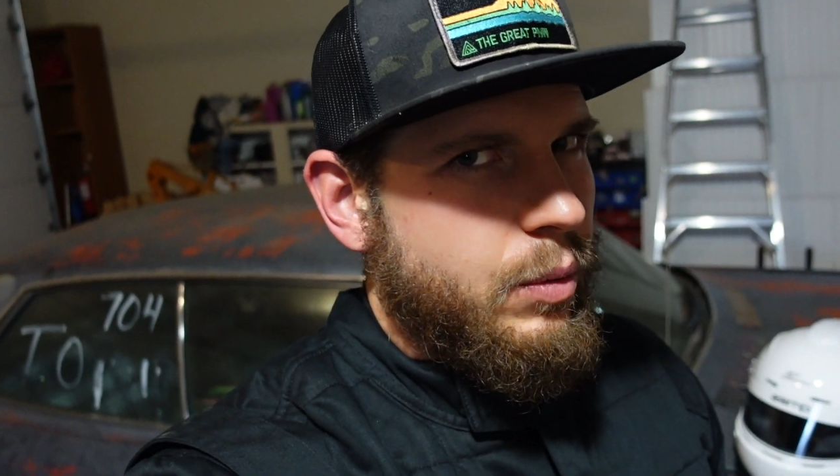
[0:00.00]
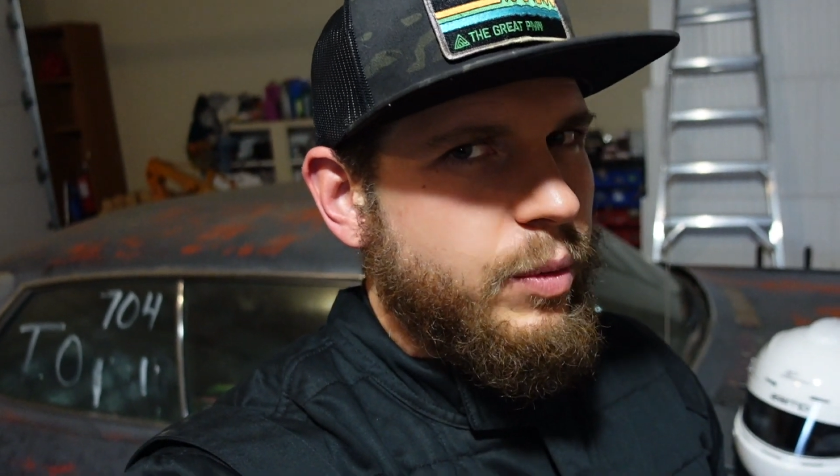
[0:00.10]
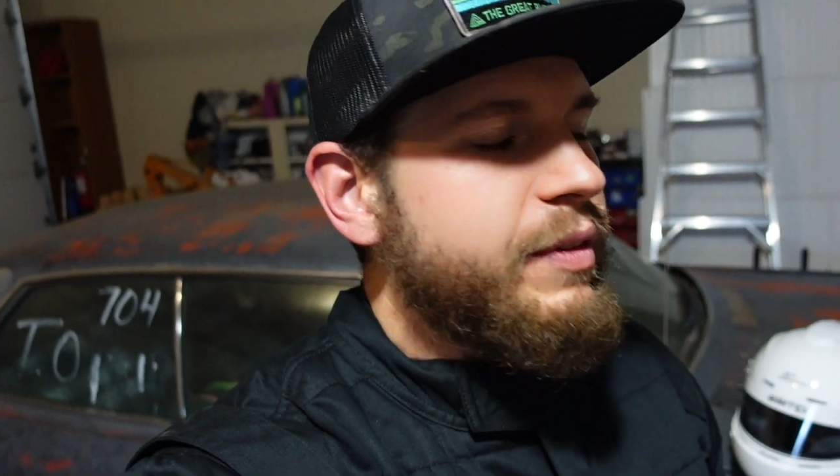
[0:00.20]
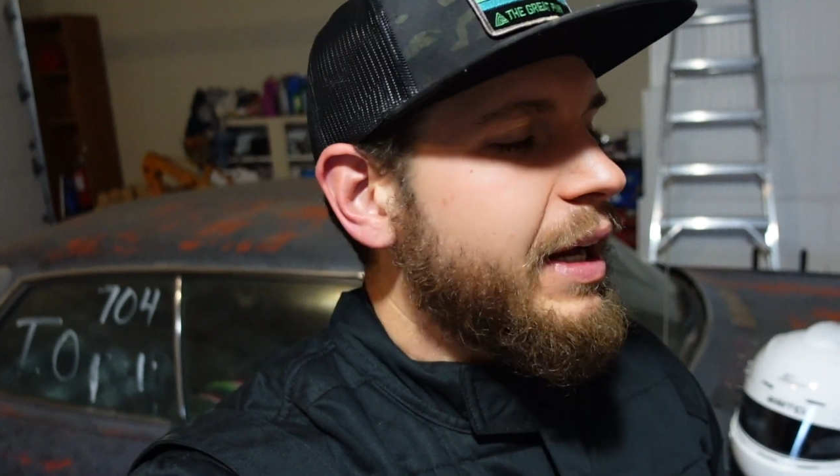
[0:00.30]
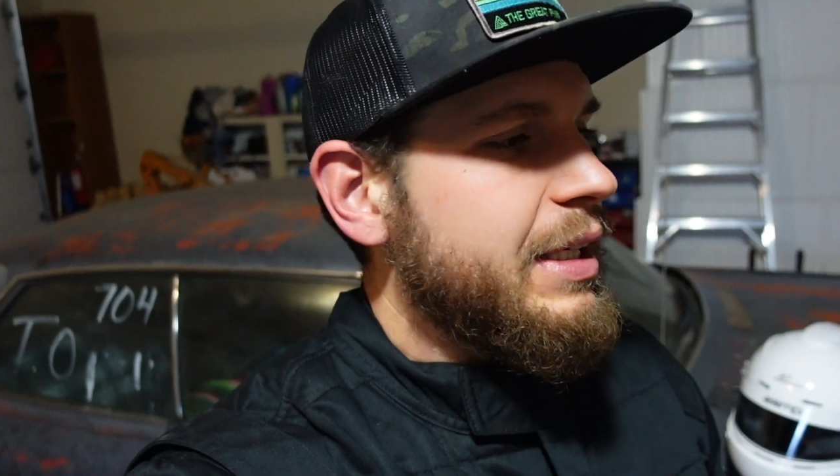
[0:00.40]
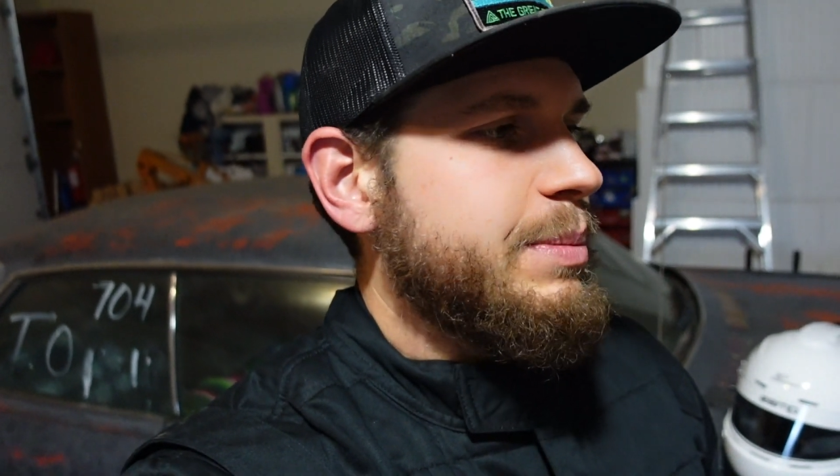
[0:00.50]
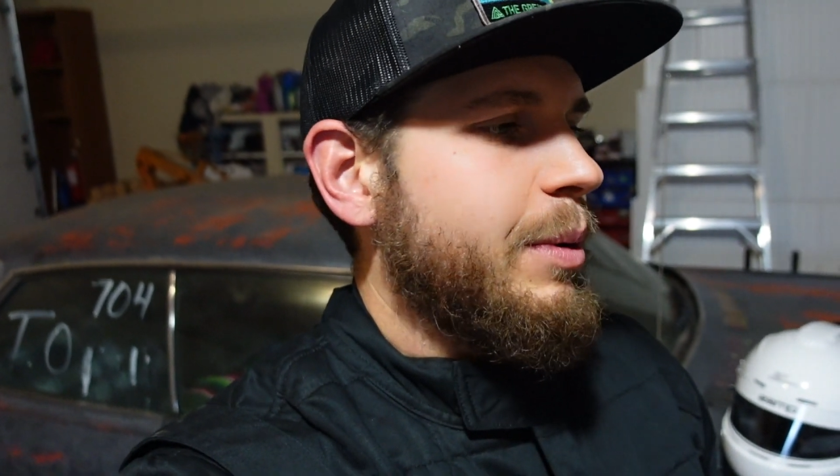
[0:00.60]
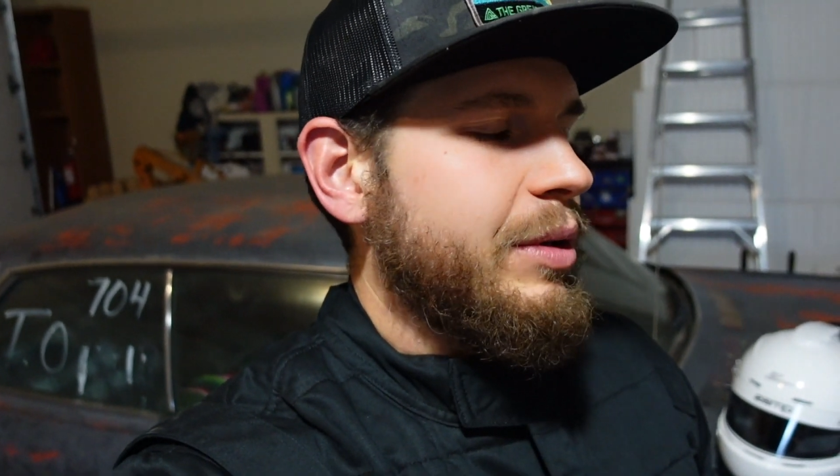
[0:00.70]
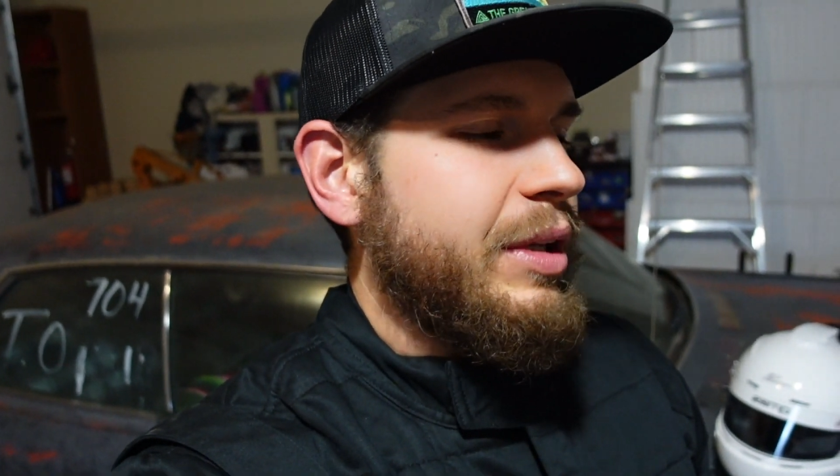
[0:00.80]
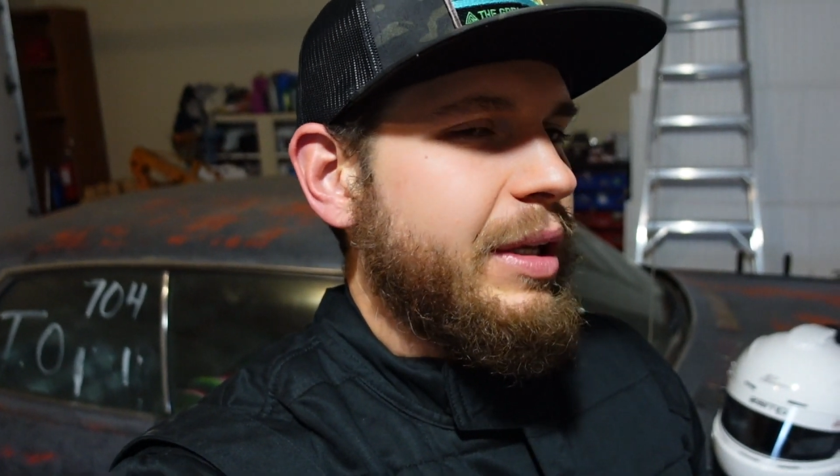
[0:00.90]
we've got a
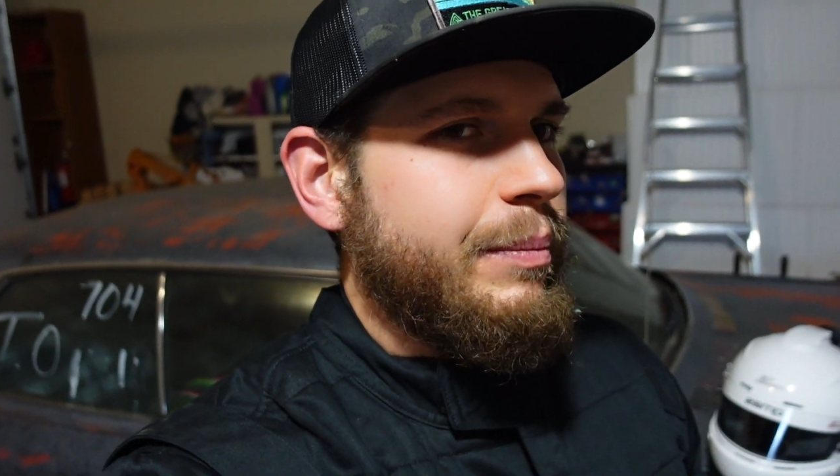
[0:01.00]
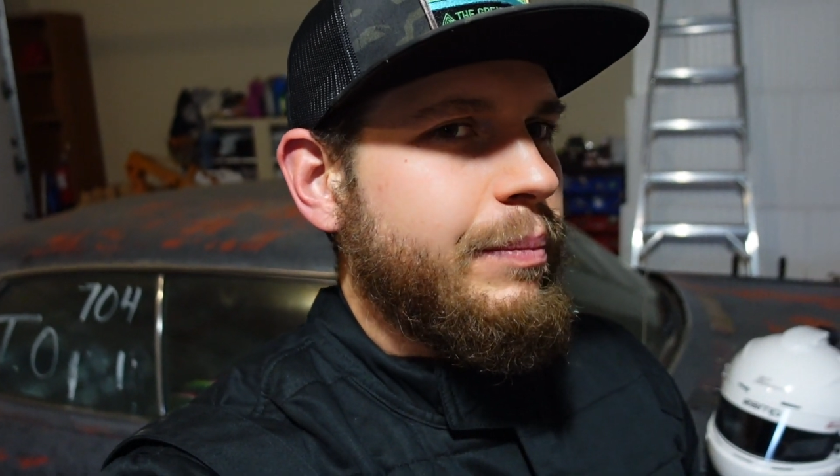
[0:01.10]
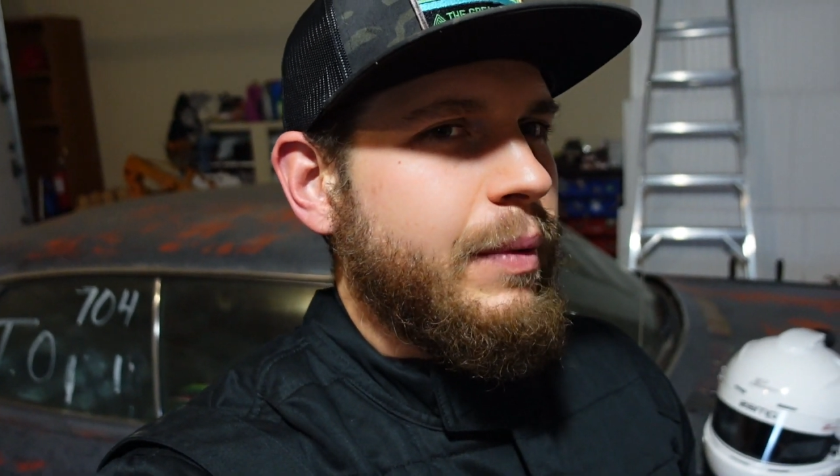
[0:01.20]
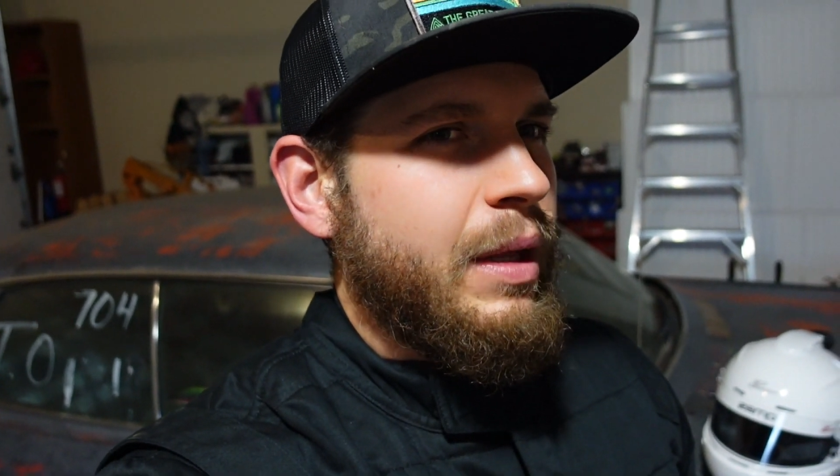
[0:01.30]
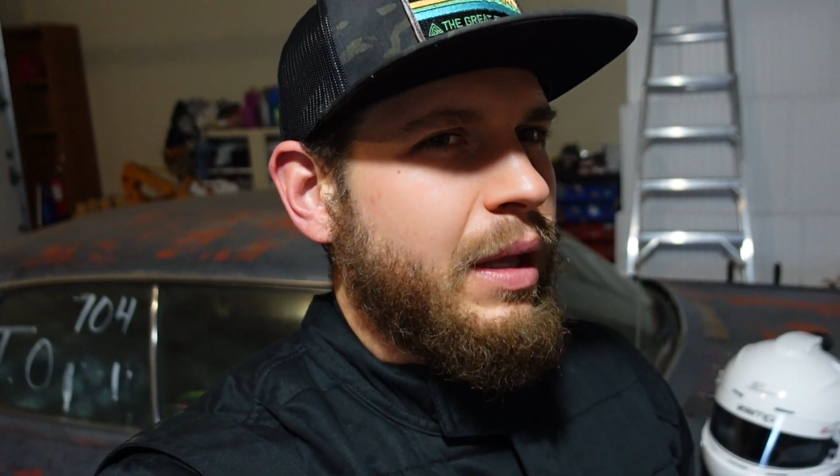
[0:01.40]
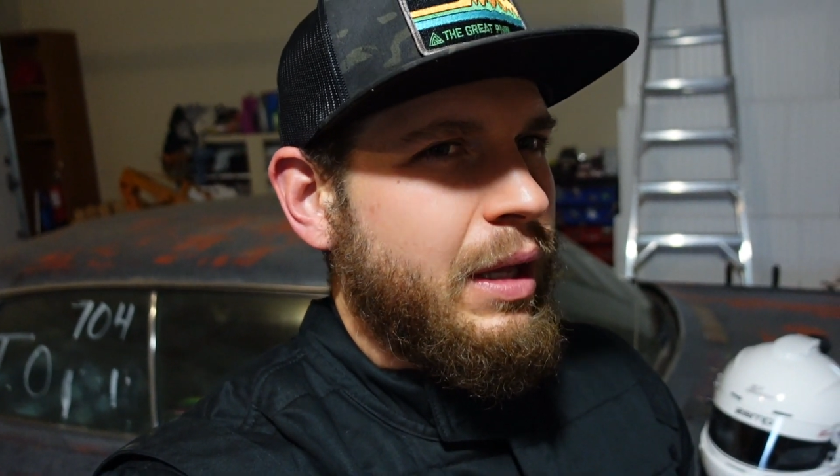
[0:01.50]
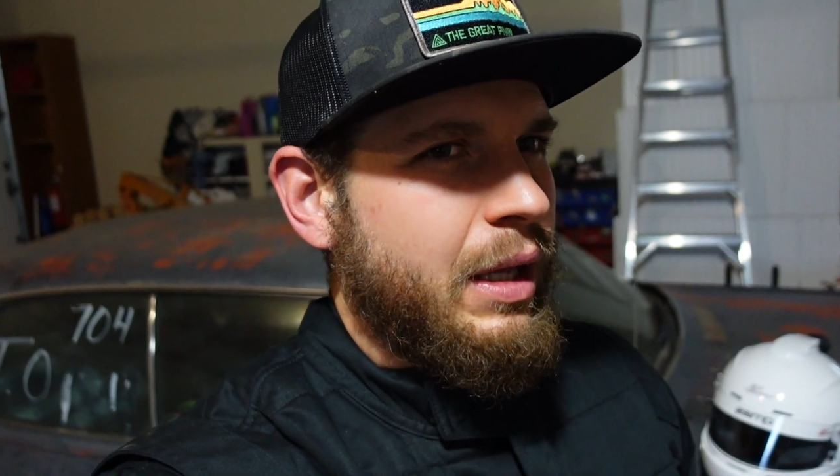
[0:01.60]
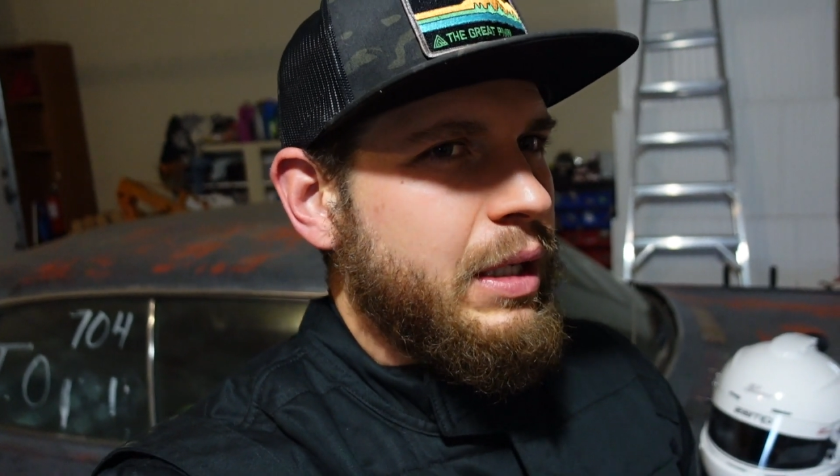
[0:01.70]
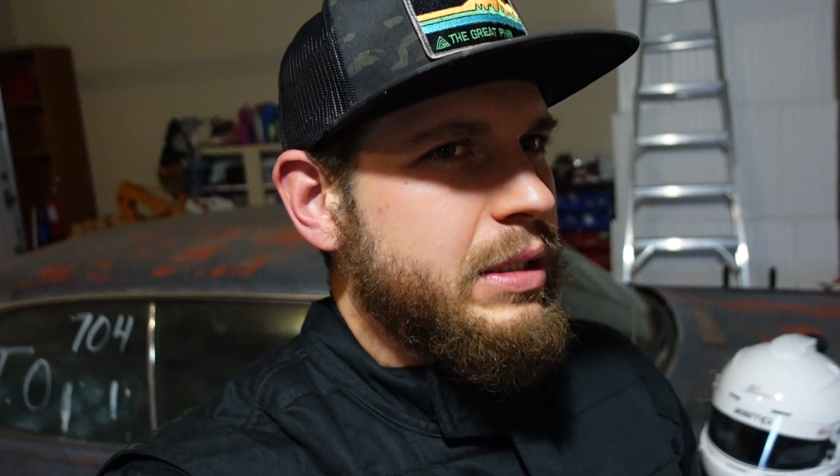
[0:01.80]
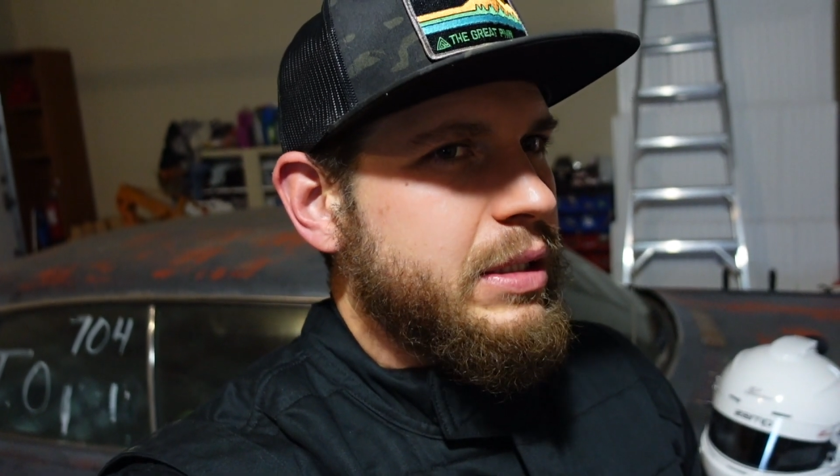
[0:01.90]
small team,
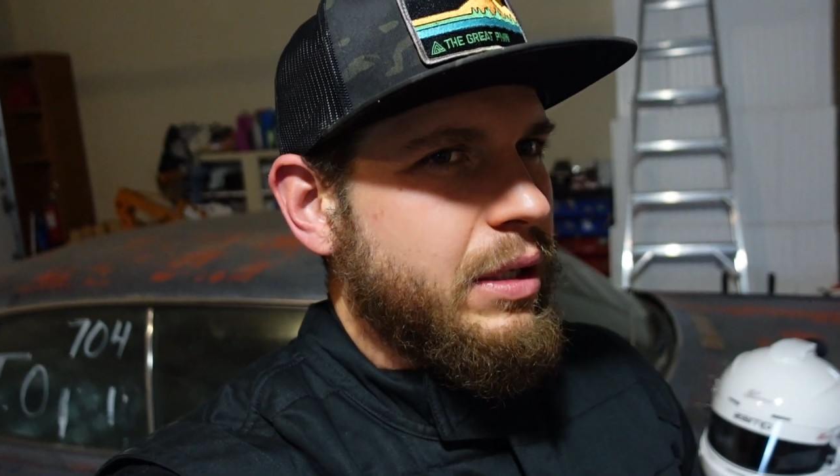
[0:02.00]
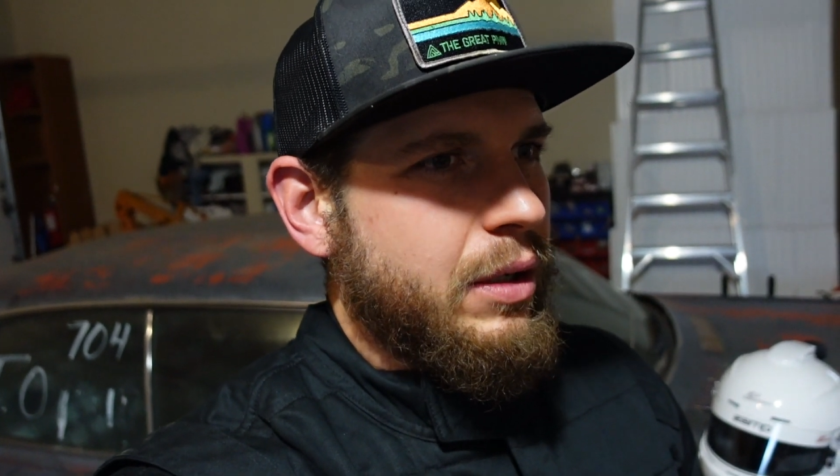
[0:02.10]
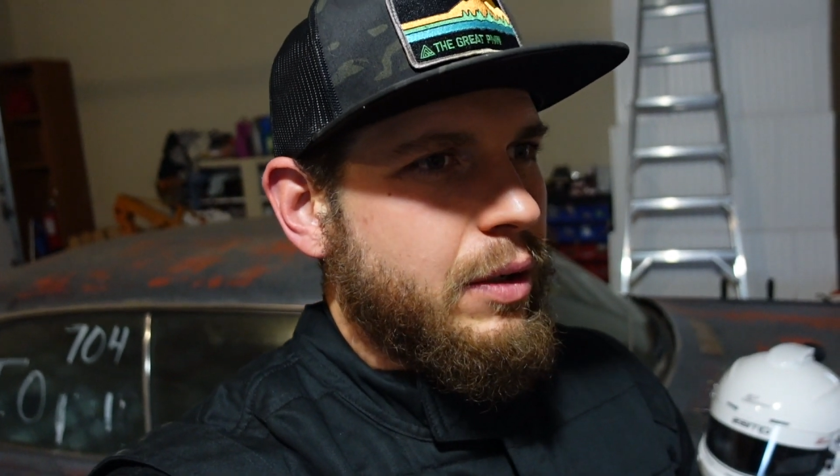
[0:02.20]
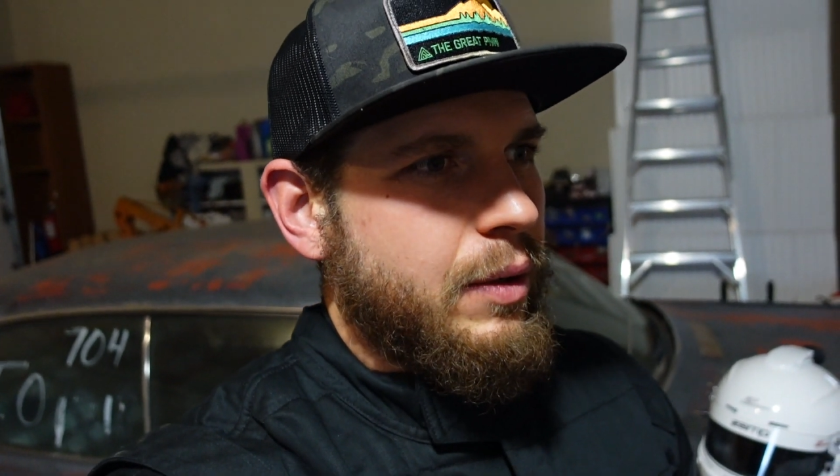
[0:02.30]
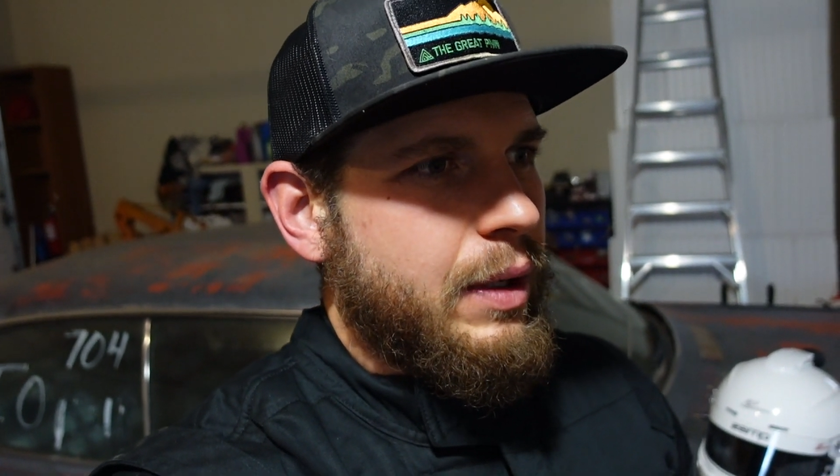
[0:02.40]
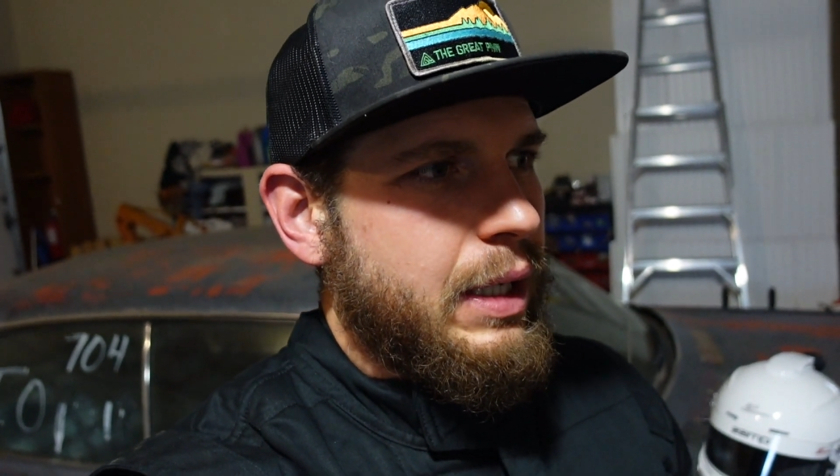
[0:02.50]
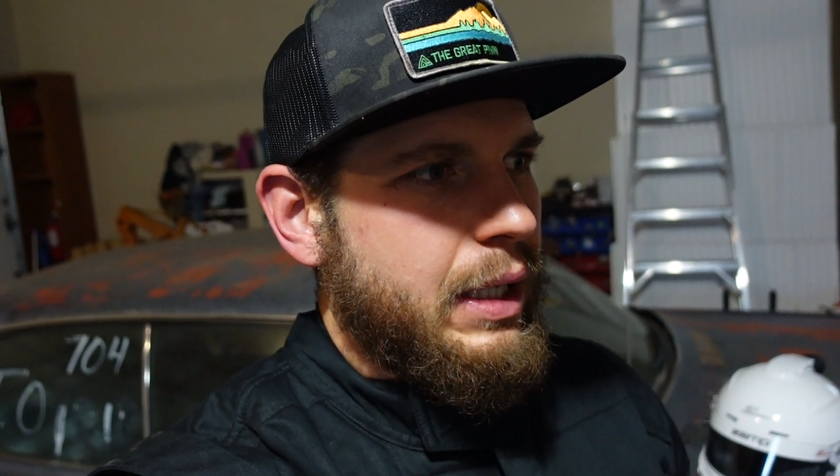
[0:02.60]
so